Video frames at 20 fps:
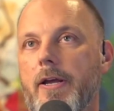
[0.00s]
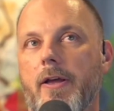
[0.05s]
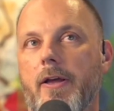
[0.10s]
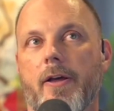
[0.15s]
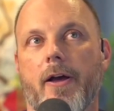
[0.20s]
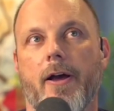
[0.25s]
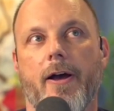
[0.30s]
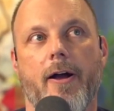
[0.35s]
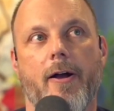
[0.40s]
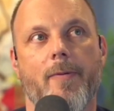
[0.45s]

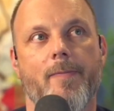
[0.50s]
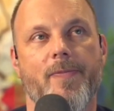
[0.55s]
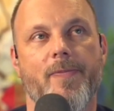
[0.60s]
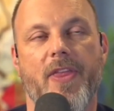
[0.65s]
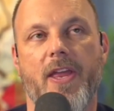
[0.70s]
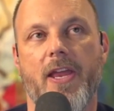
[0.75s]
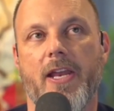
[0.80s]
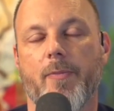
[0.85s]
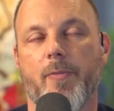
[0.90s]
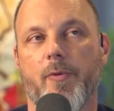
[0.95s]

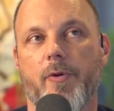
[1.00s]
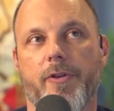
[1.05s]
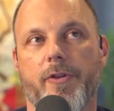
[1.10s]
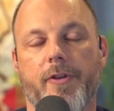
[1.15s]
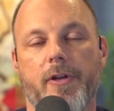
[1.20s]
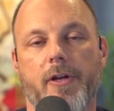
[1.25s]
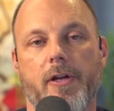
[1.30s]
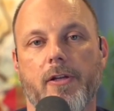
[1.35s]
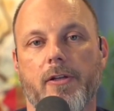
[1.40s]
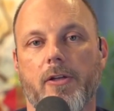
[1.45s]
They end up with
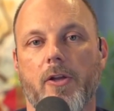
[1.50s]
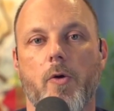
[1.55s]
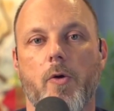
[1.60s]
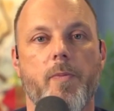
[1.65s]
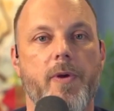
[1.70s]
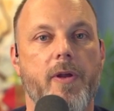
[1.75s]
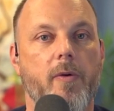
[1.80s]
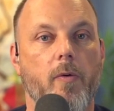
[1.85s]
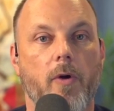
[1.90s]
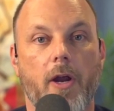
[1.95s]
a low
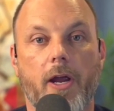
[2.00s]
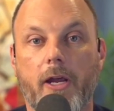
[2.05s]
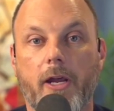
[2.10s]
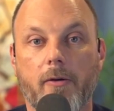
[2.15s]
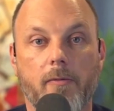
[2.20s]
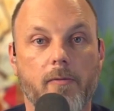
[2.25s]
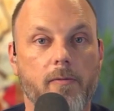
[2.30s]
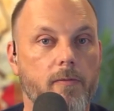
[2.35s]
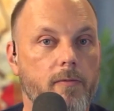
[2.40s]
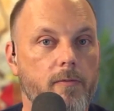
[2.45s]
bit rate,
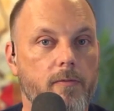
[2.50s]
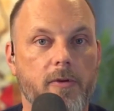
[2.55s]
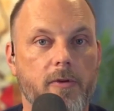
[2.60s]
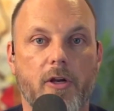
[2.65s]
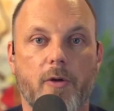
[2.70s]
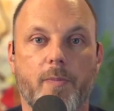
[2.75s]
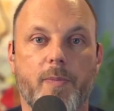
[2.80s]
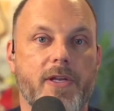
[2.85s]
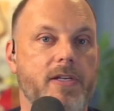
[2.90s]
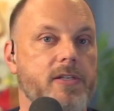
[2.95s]

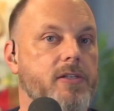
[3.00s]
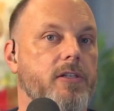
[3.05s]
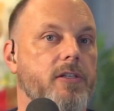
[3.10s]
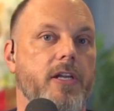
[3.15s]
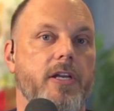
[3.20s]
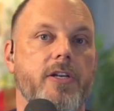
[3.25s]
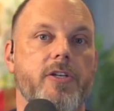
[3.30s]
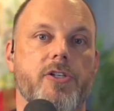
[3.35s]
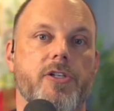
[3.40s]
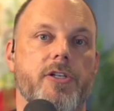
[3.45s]

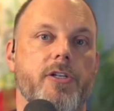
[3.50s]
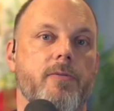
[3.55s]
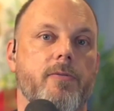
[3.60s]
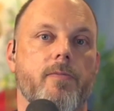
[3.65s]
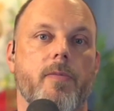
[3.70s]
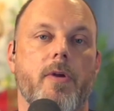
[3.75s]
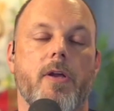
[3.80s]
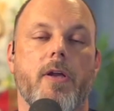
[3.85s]
pixelation.